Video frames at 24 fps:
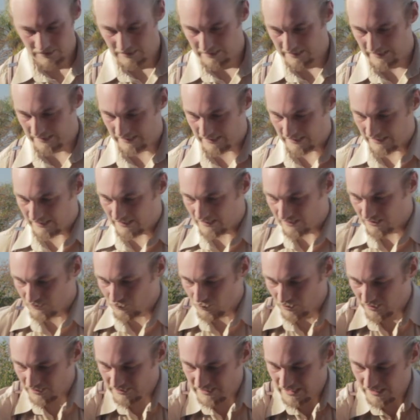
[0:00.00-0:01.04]
And
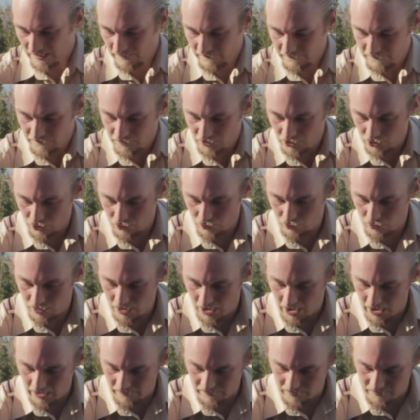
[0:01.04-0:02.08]
we're going to take a few
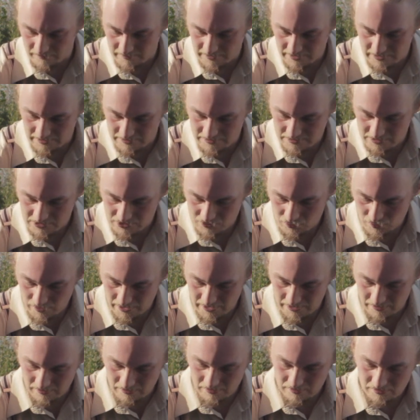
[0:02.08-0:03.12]
coffee beans as
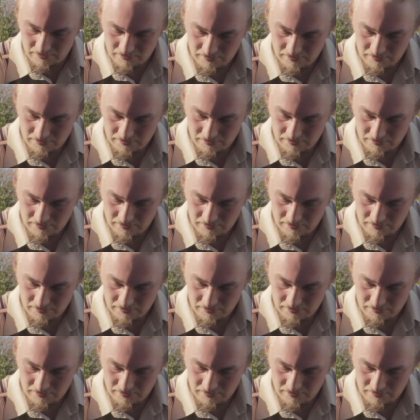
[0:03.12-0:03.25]
well.